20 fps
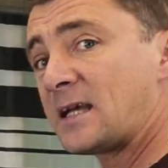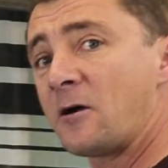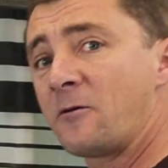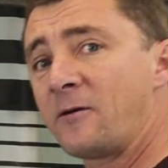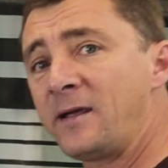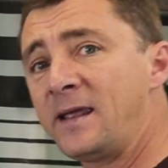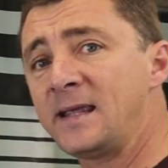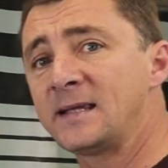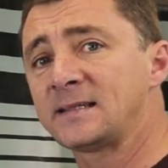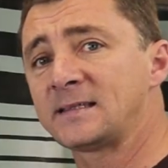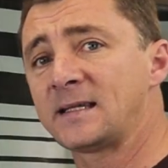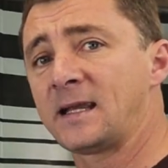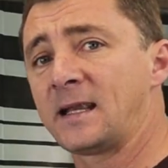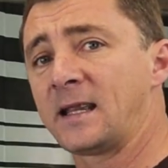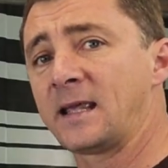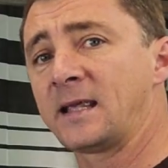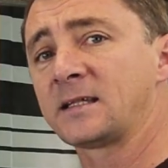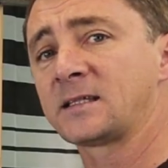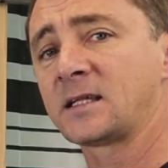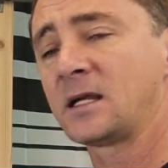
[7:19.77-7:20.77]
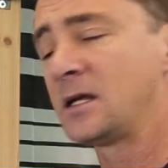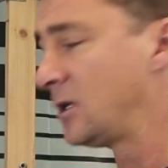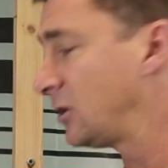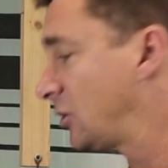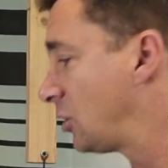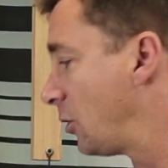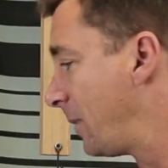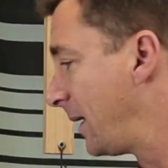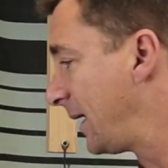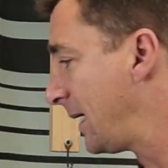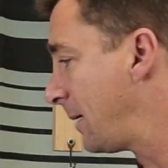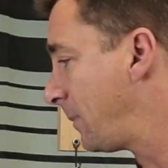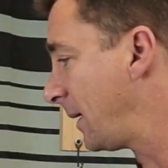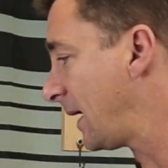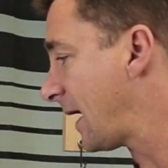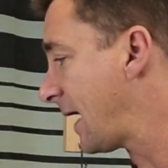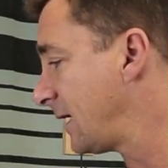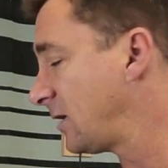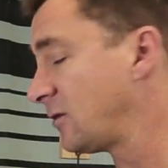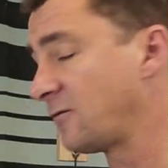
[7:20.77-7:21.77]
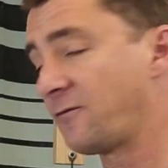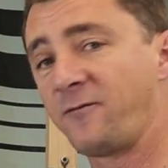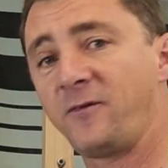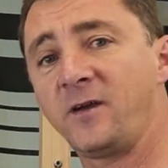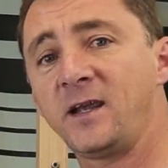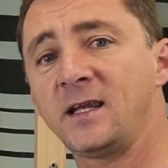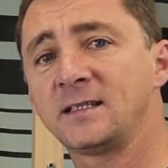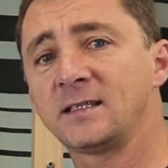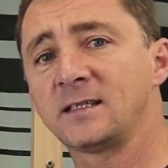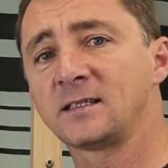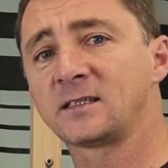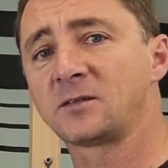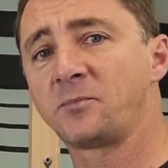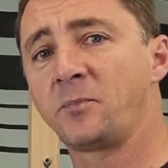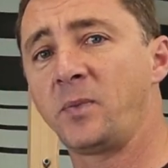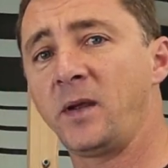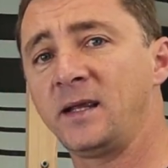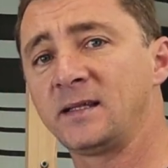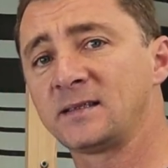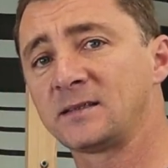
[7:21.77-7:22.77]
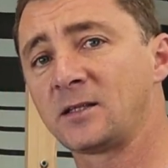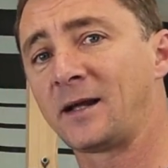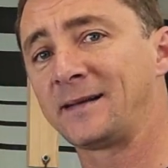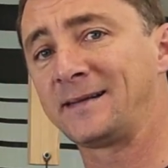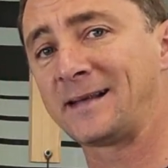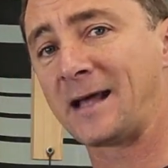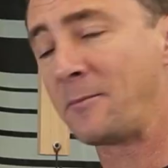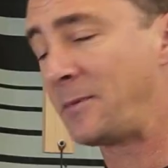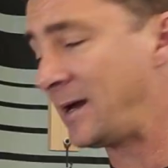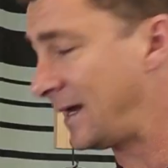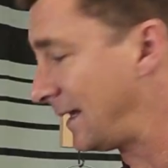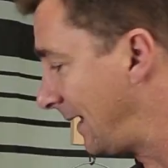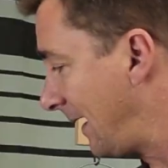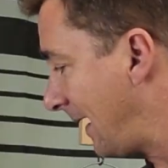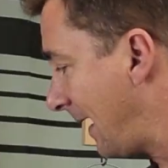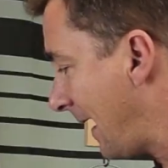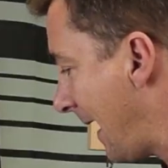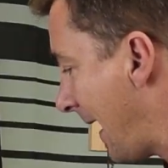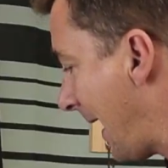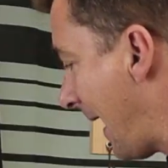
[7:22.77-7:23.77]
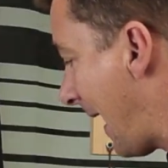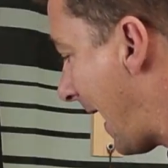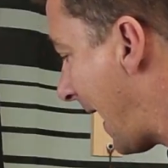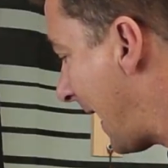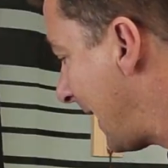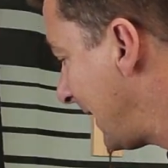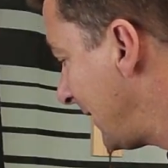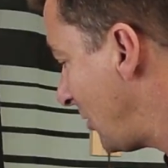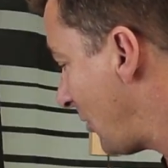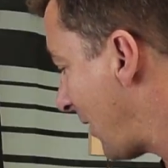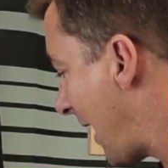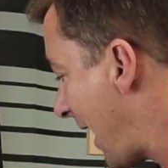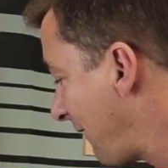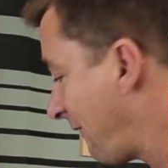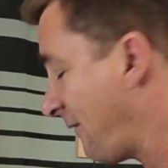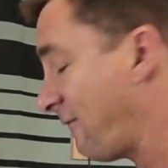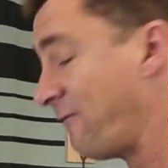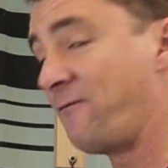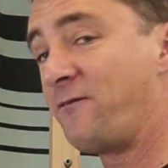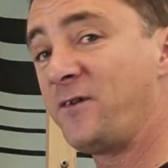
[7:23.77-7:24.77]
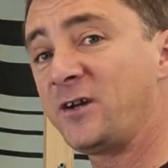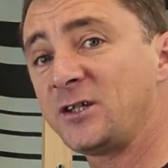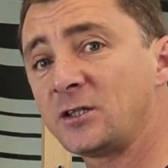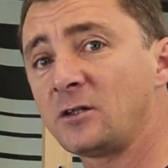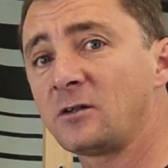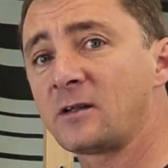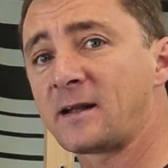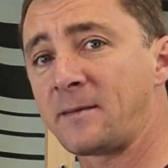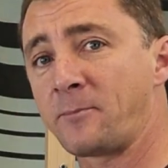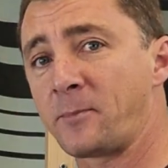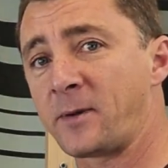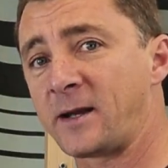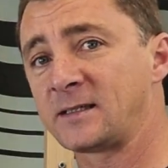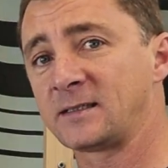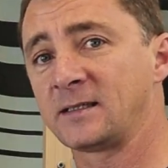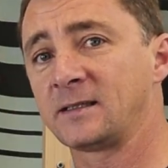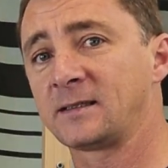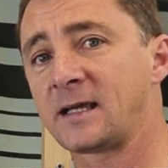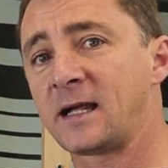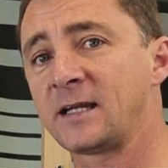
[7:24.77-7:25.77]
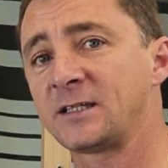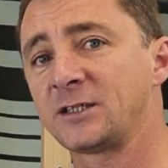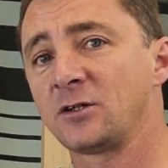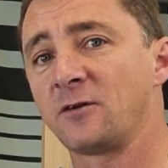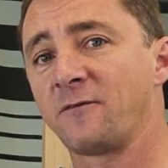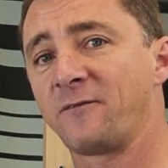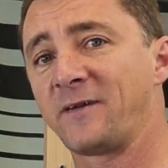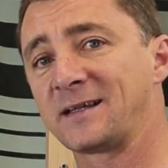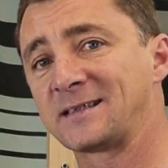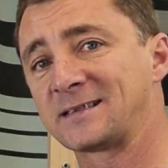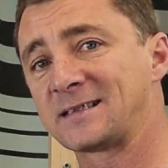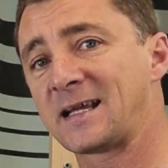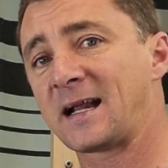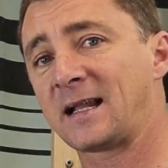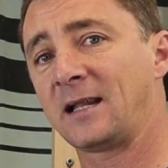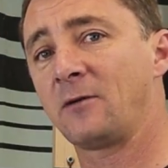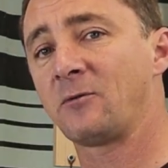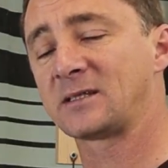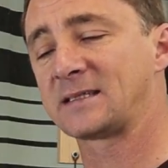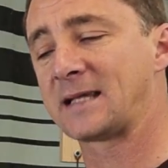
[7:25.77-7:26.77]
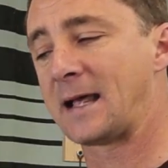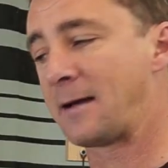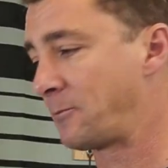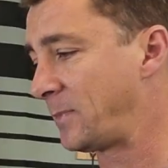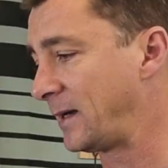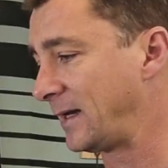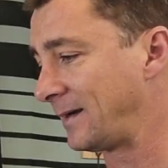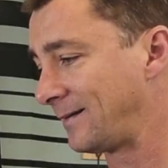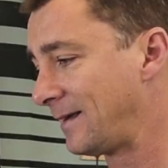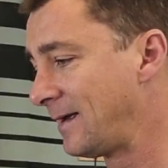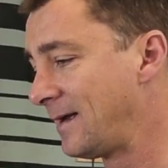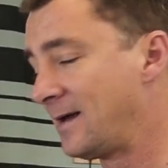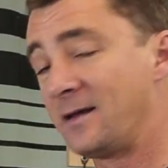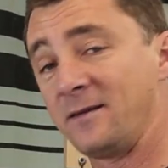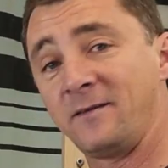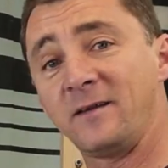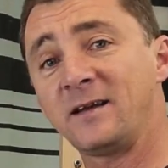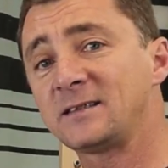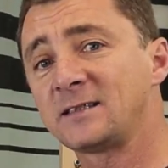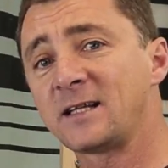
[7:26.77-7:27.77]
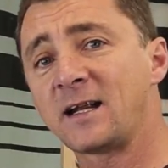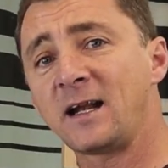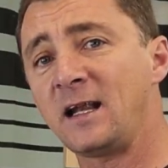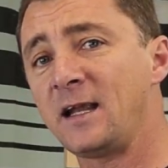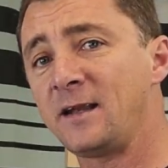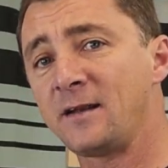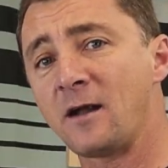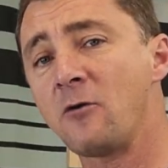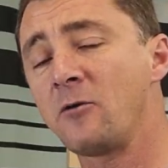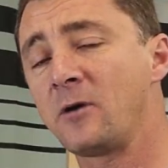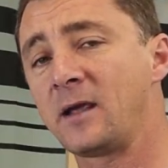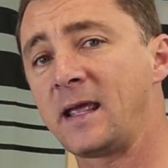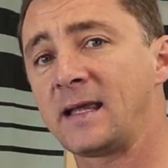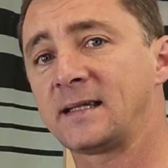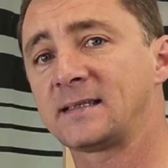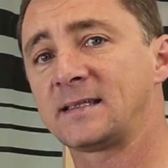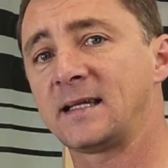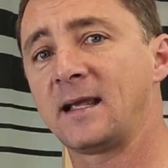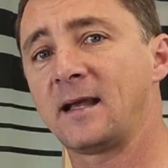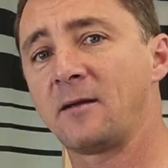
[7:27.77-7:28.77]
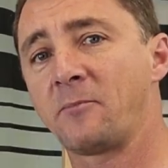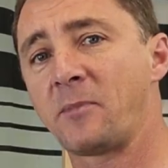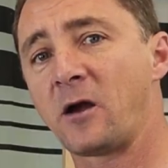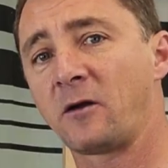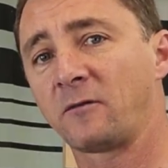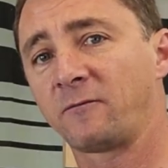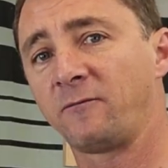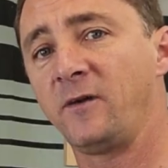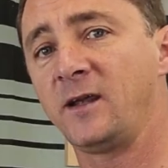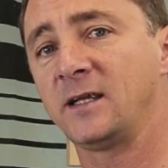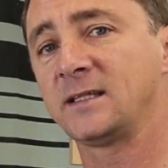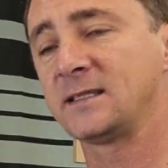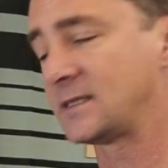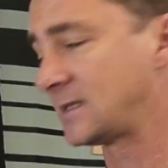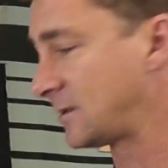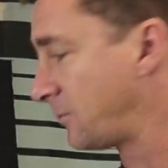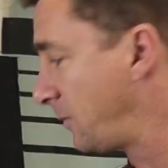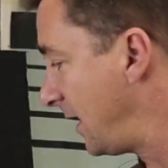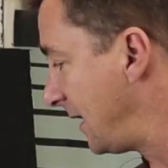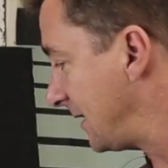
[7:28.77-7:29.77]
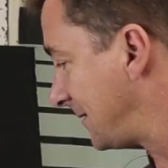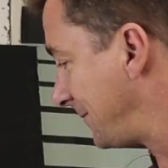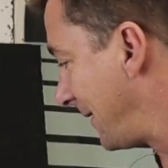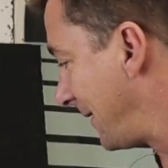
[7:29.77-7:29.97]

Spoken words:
how easy it is to manipulate your feeds and speeds dynamically and to have a visual representation of exactly what's happening. There's really no guessing about feeds and speeds